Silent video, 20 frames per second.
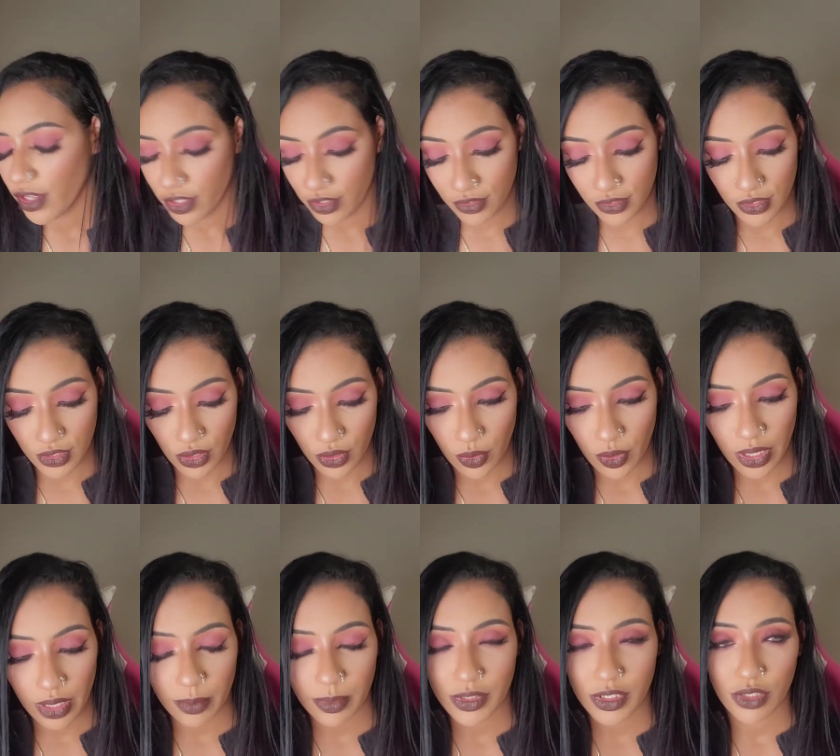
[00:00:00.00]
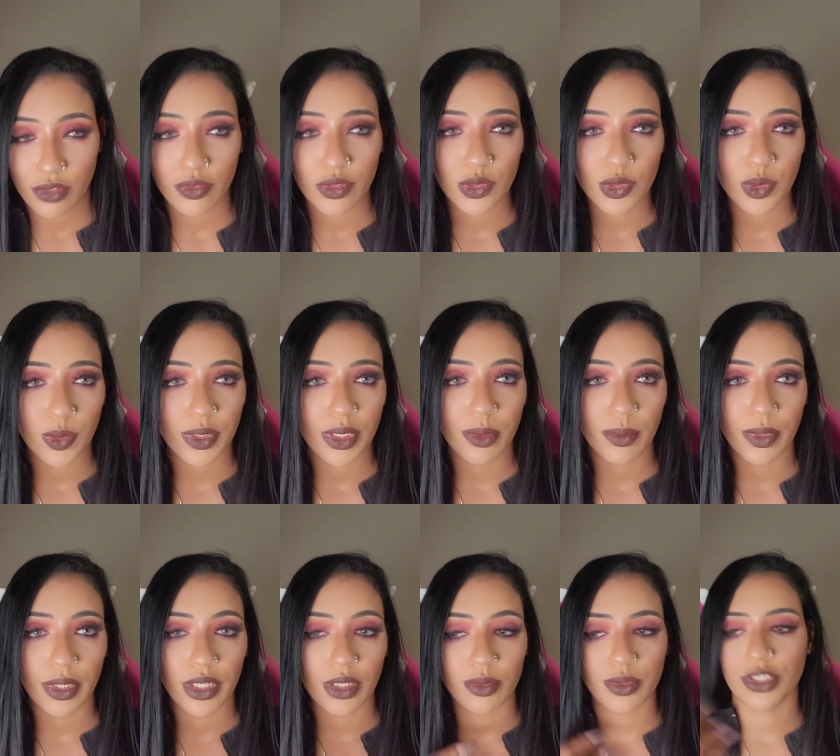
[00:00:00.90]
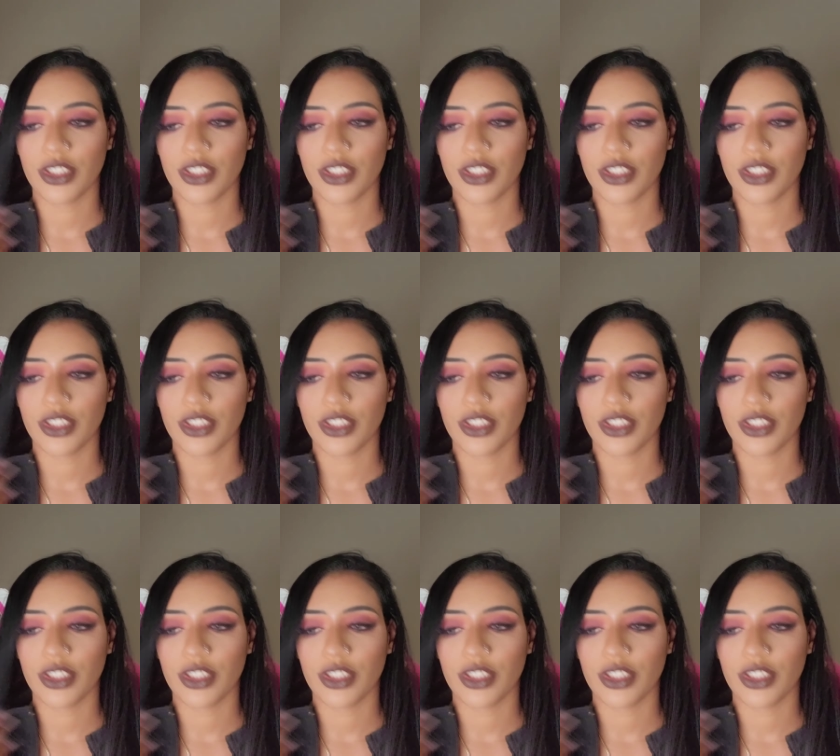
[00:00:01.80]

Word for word: So I went to Rue 21,